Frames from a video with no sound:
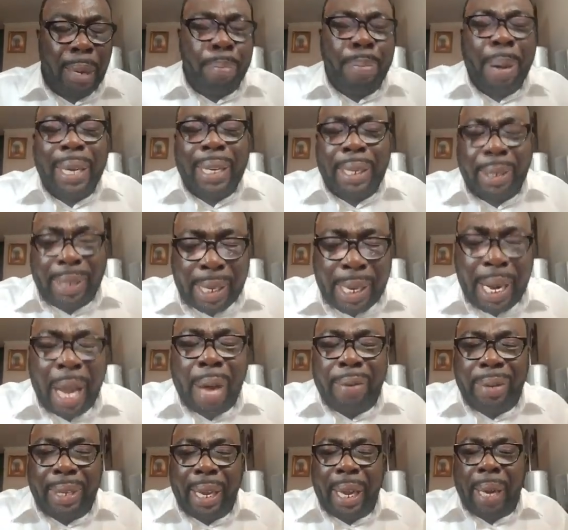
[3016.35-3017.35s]
but
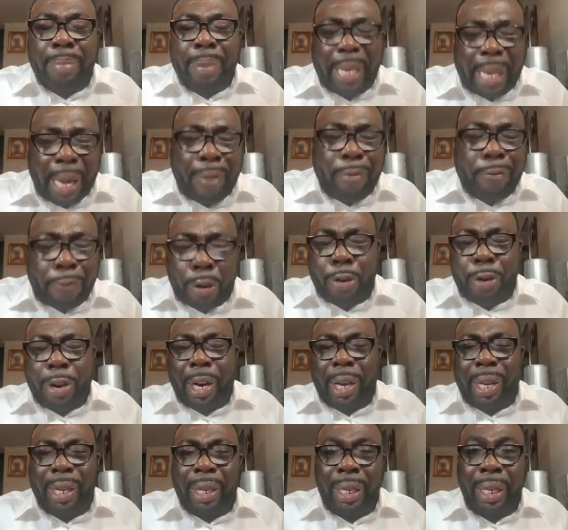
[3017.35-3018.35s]
now they have become
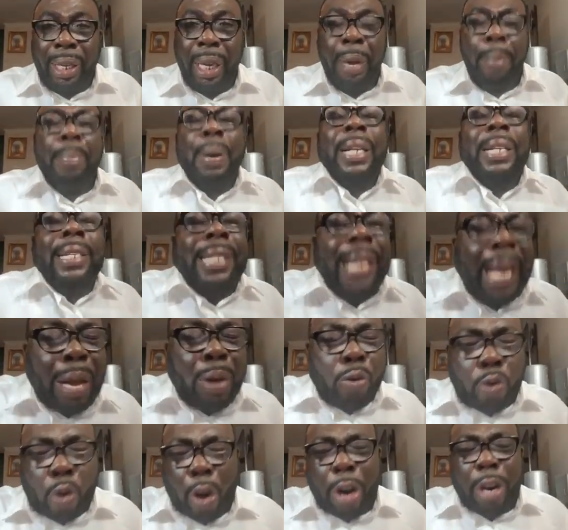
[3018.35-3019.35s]
funeral. But
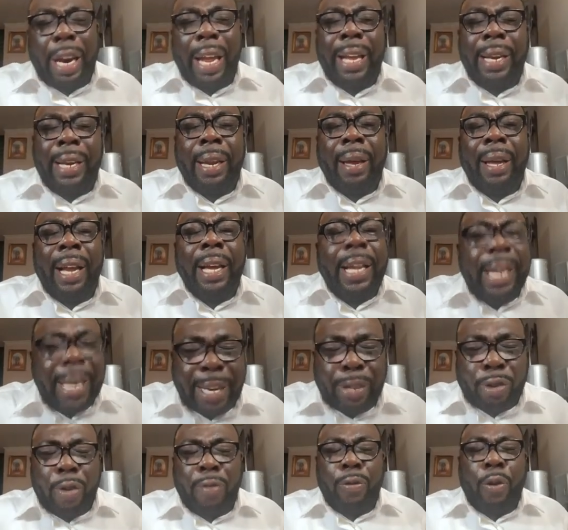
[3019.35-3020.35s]
thank God and the
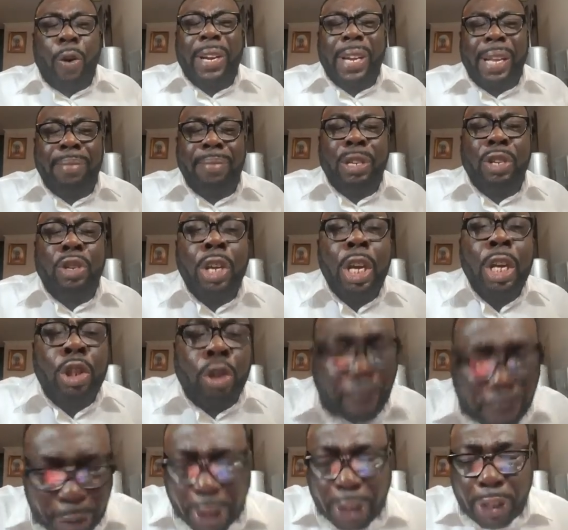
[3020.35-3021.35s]
grace of God has been
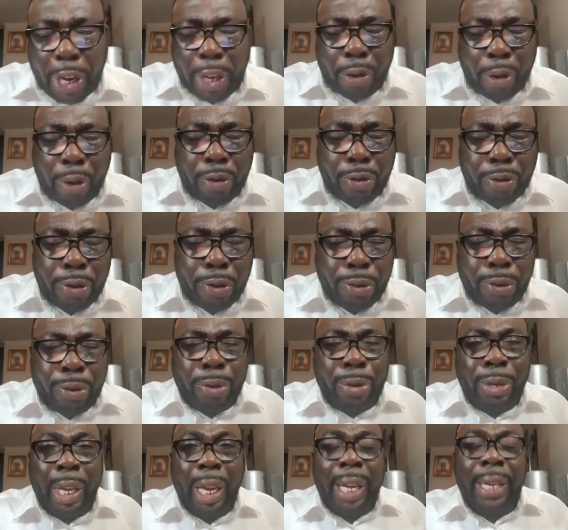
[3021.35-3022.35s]
sufficient unto
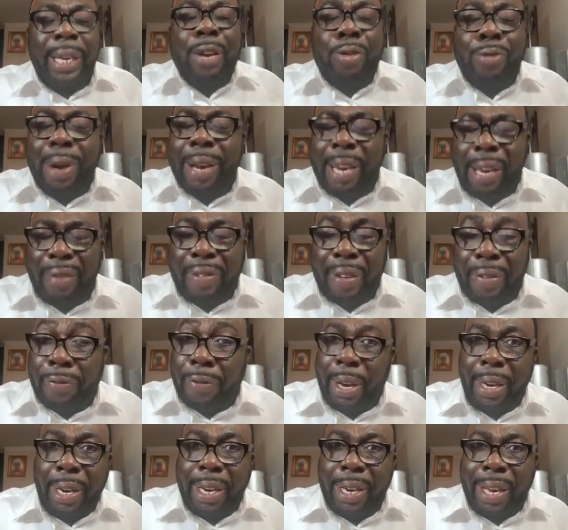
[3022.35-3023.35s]
you that you are living
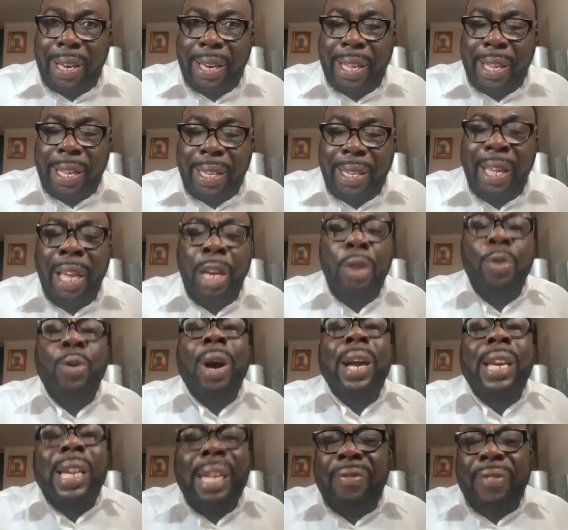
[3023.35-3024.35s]
for another day.
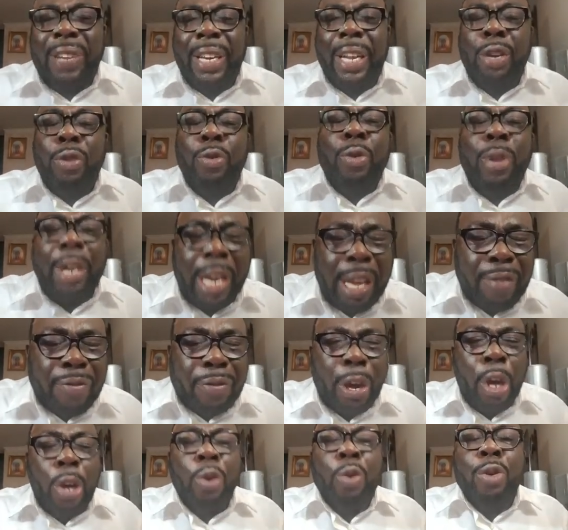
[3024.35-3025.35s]
You are living and you will
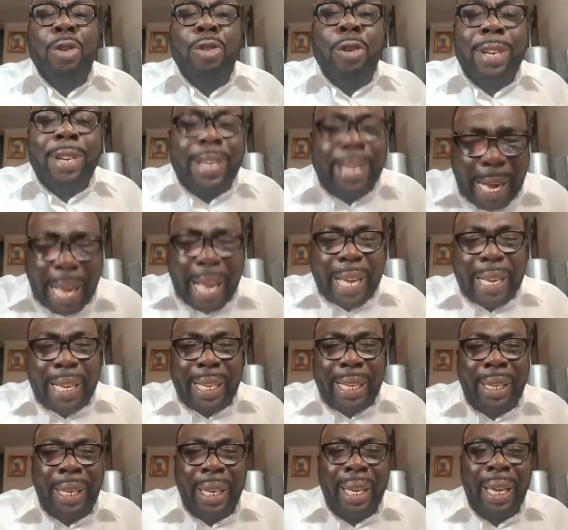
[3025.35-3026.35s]
live. You will not
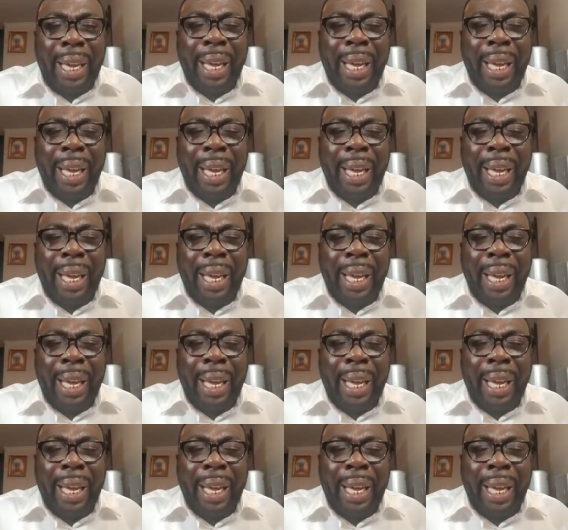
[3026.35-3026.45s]
die